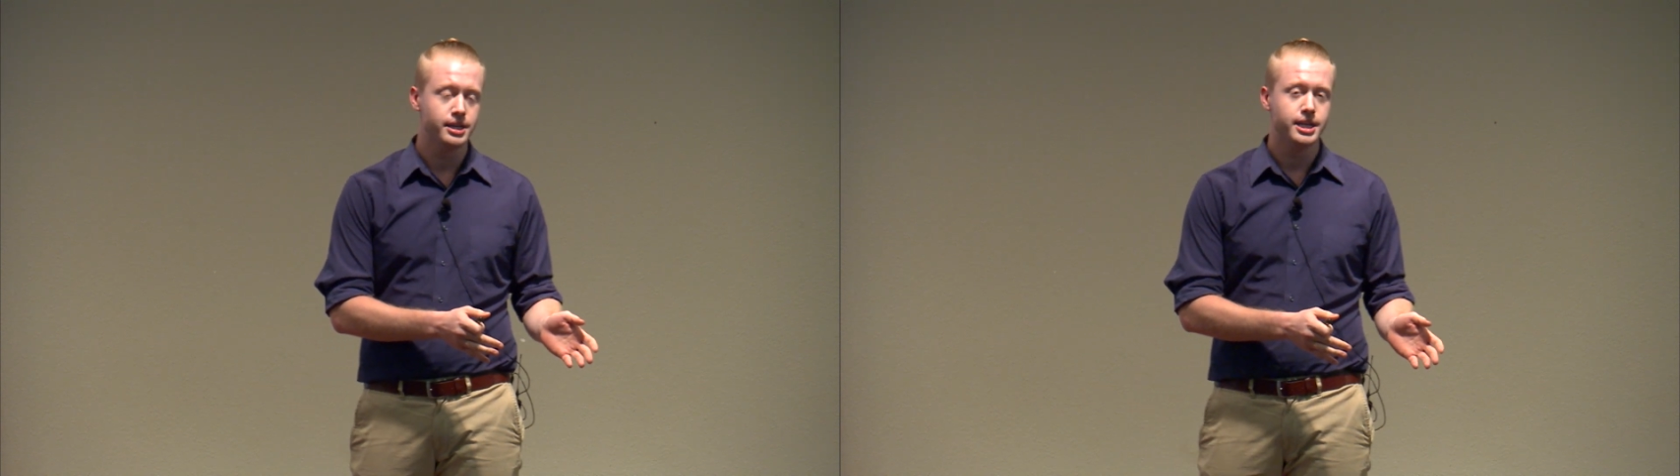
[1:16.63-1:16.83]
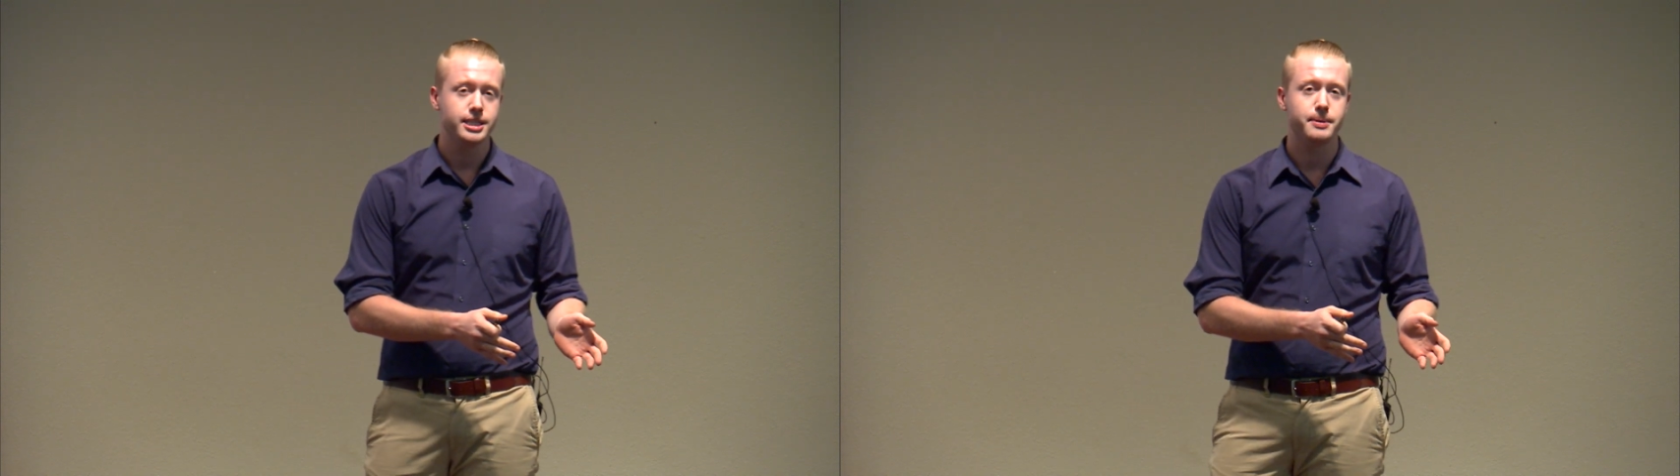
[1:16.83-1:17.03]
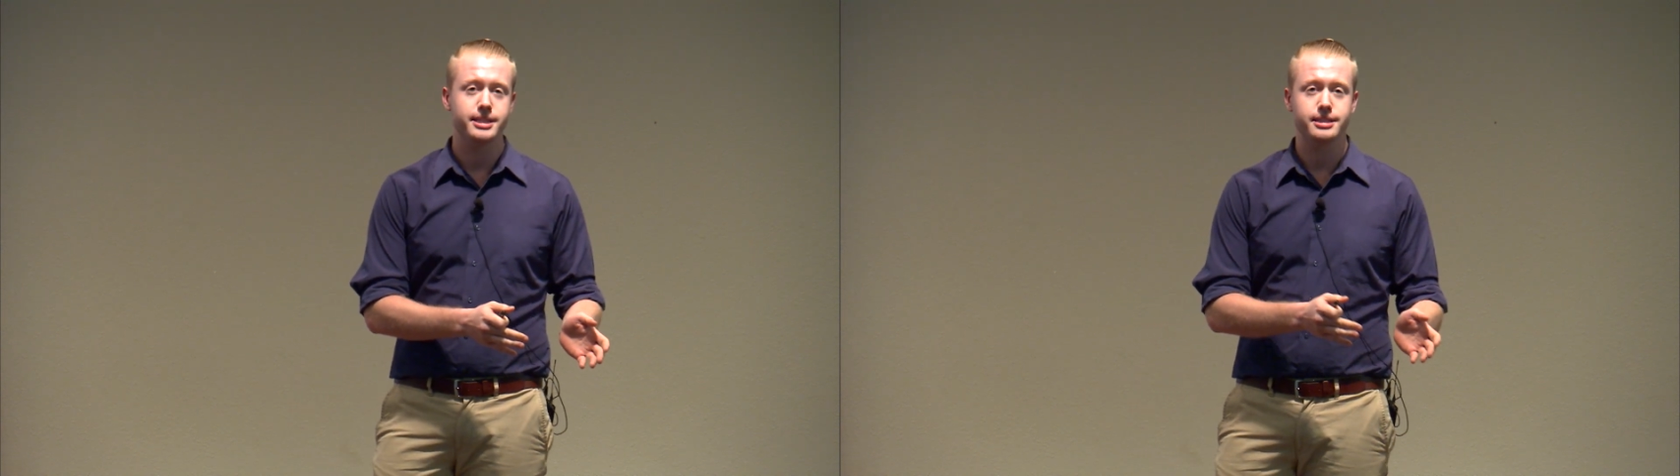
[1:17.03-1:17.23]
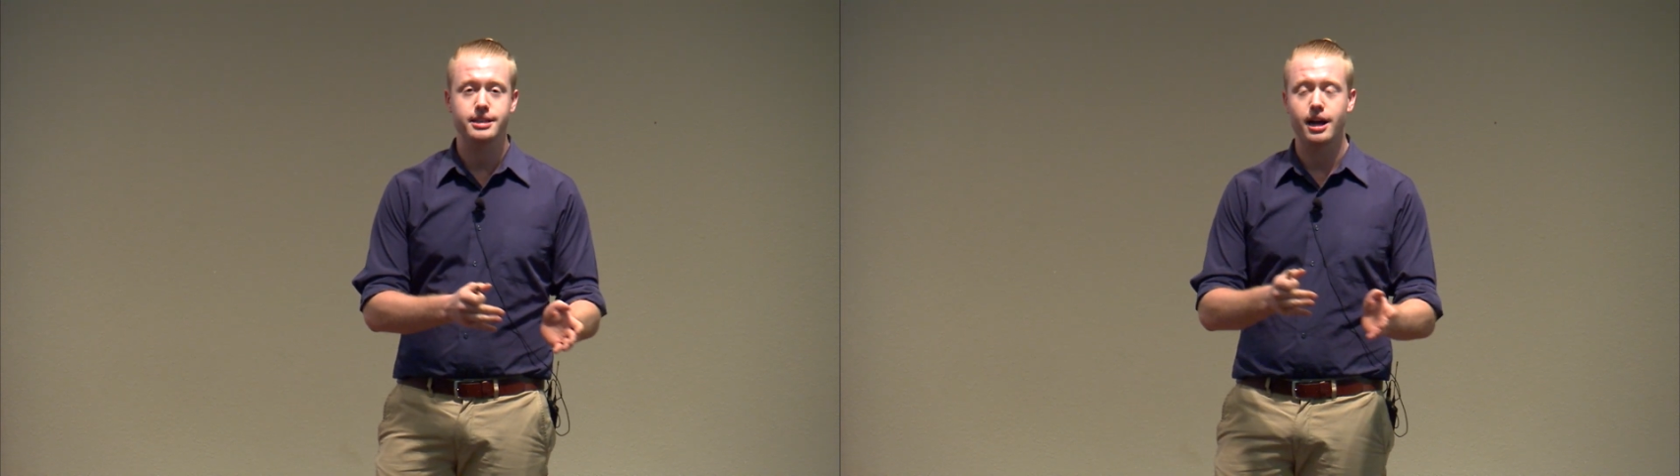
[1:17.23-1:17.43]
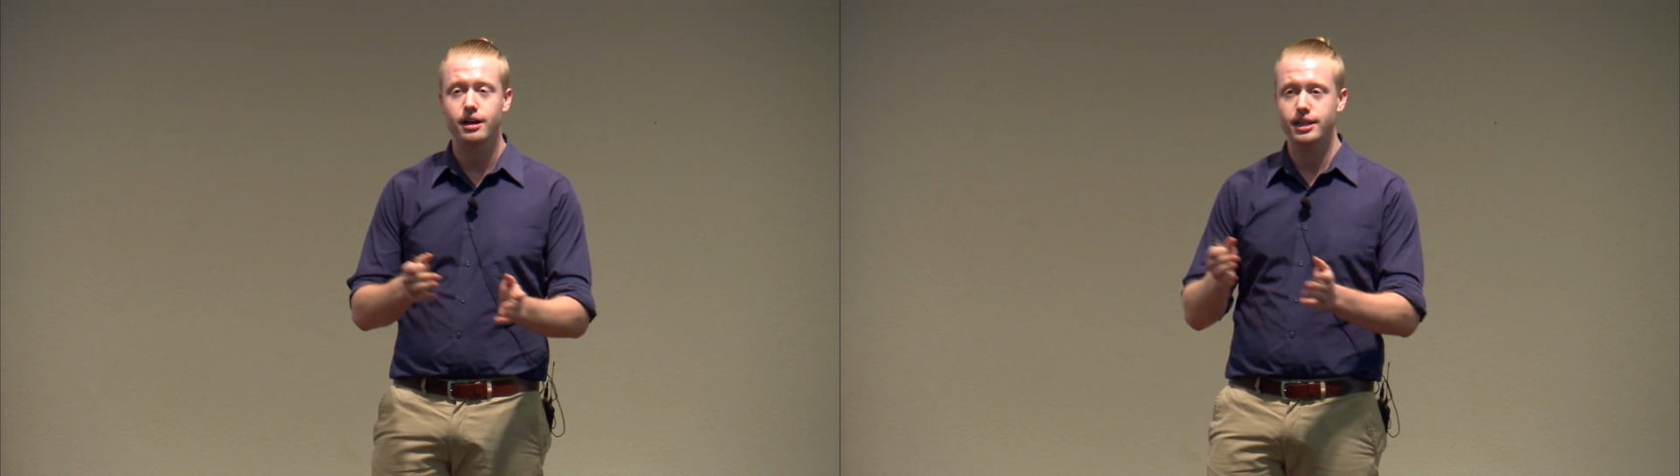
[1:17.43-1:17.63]
depends
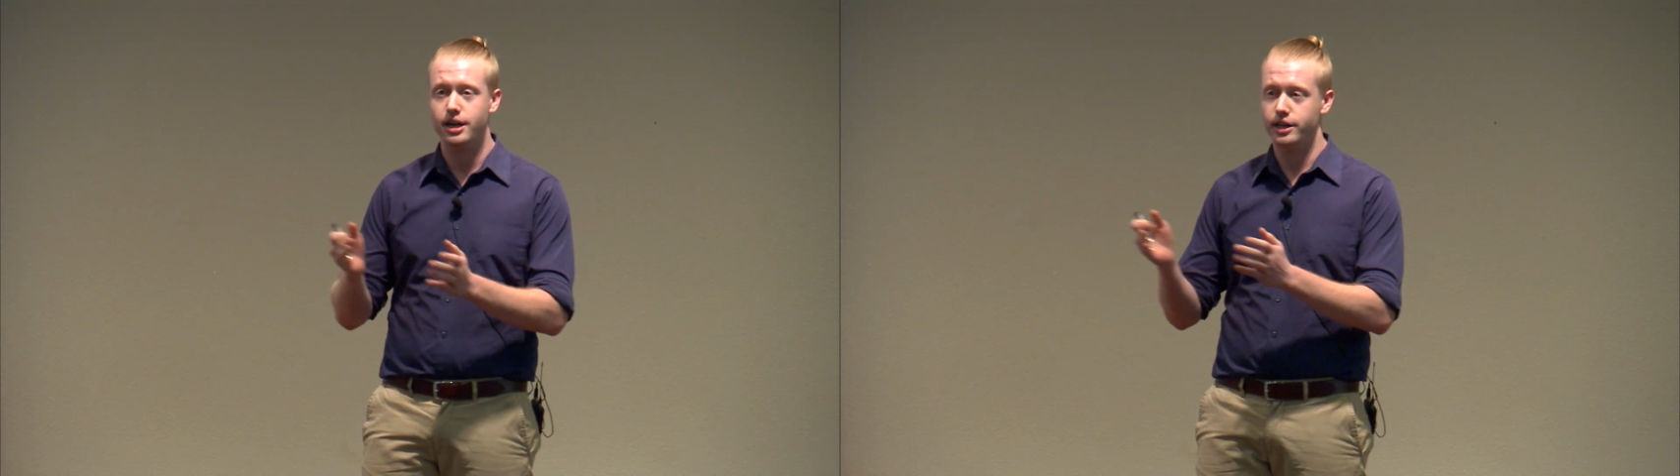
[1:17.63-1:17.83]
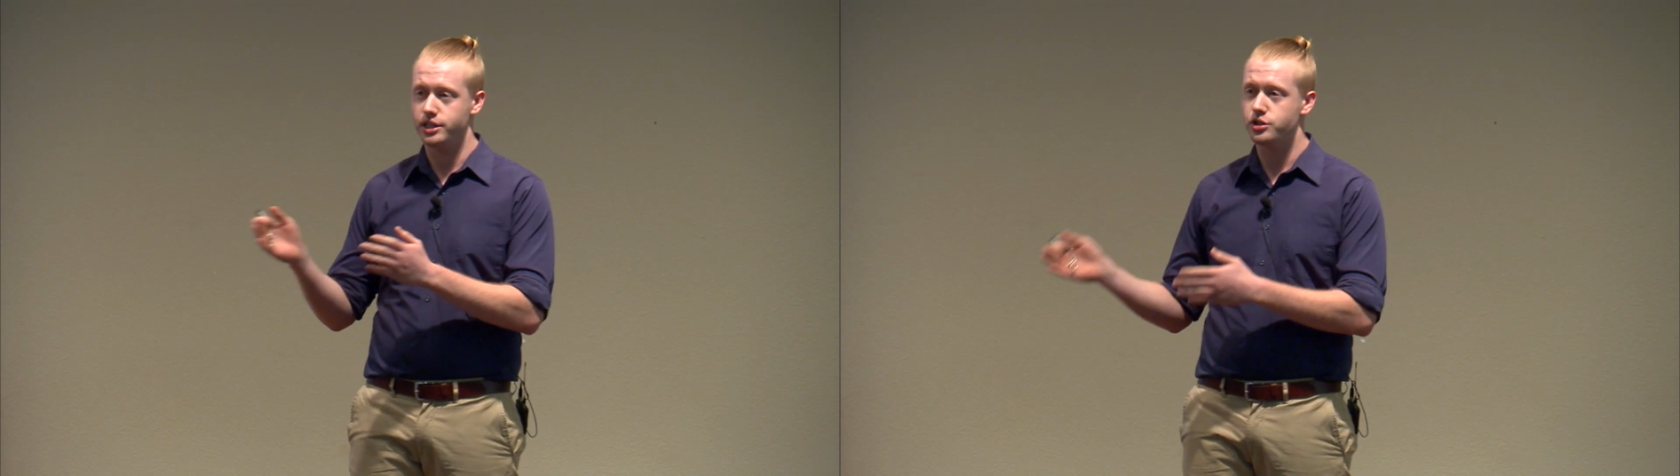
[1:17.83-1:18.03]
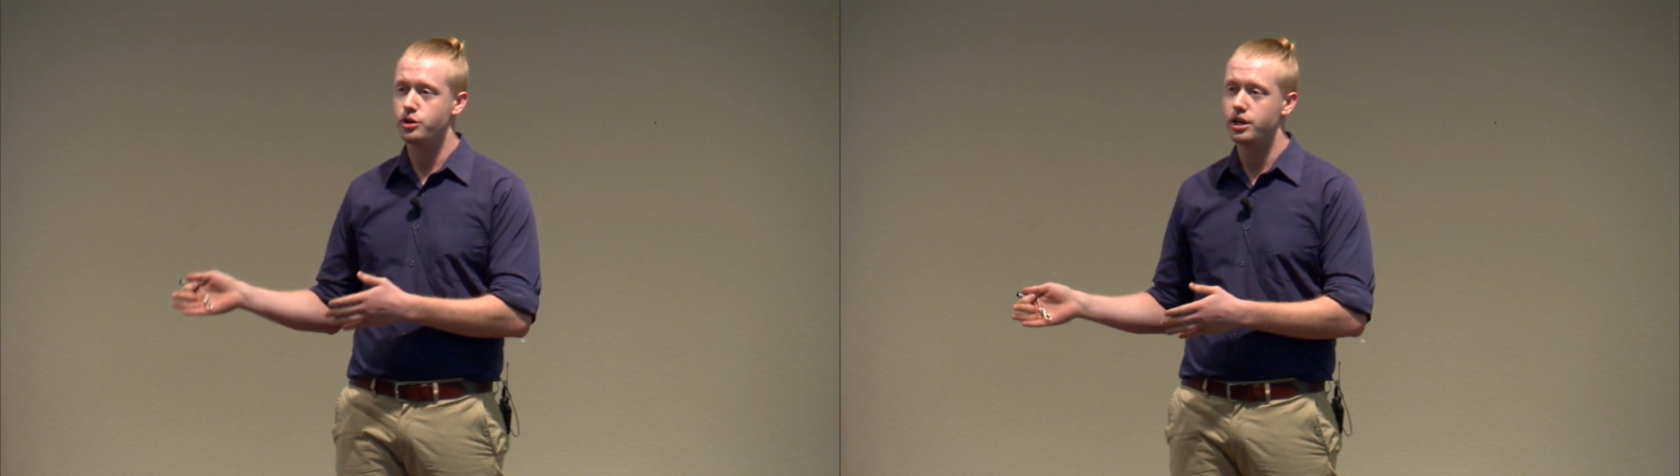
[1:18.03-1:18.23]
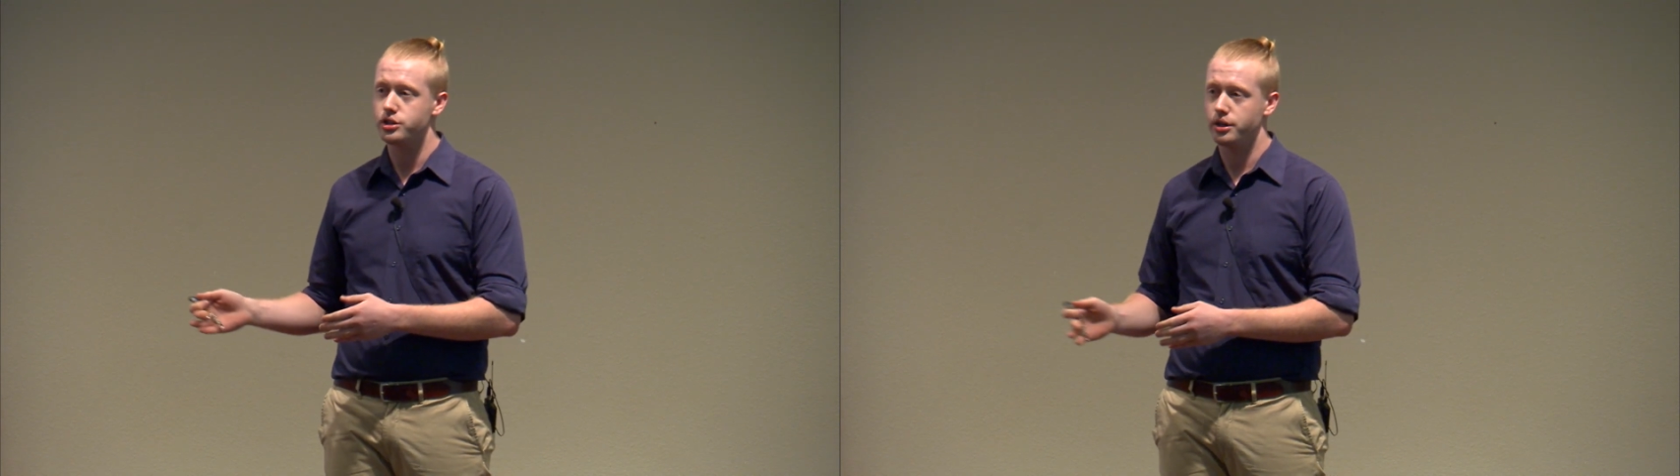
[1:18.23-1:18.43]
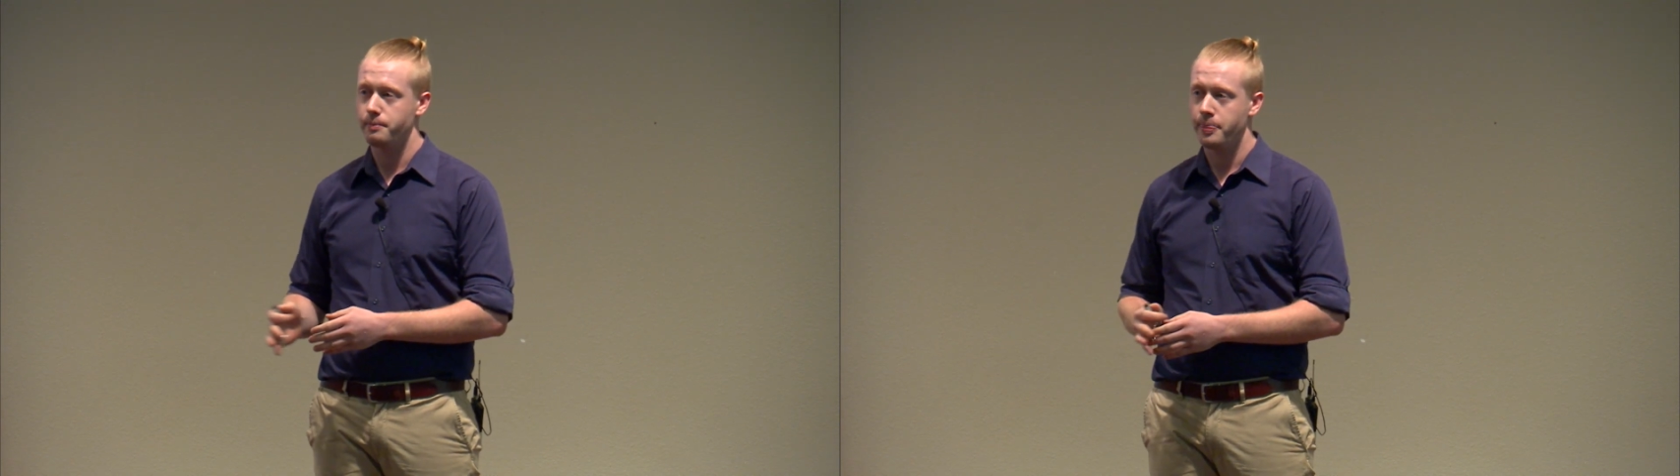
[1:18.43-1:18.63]
entirely on its
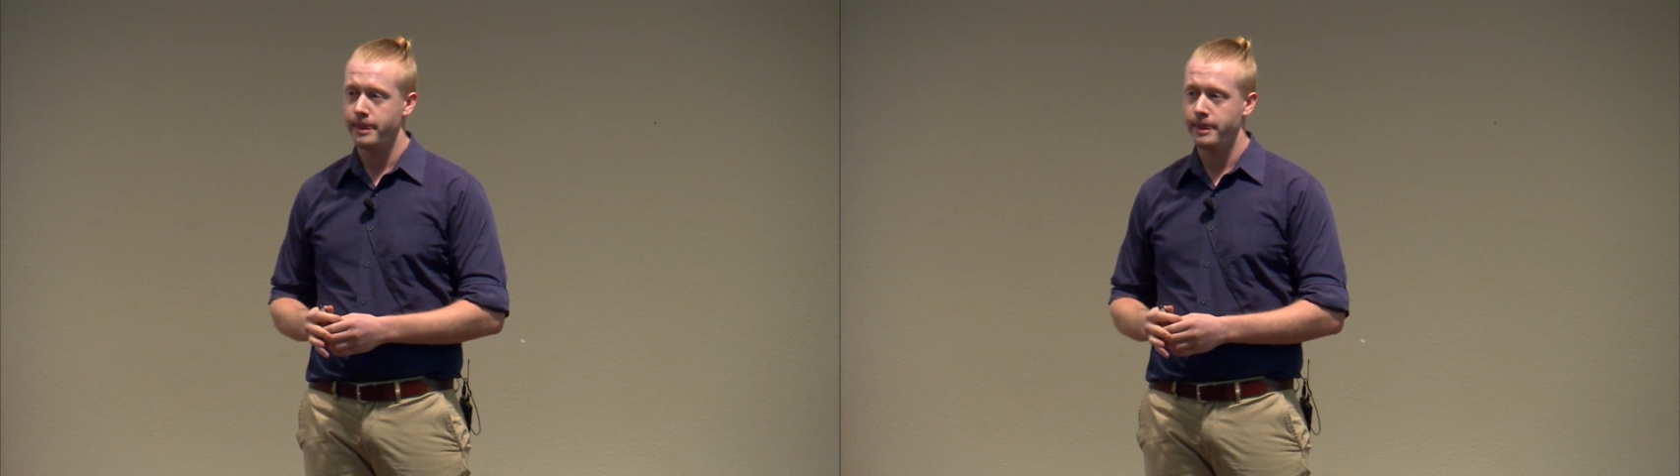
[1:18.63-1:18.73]
structure.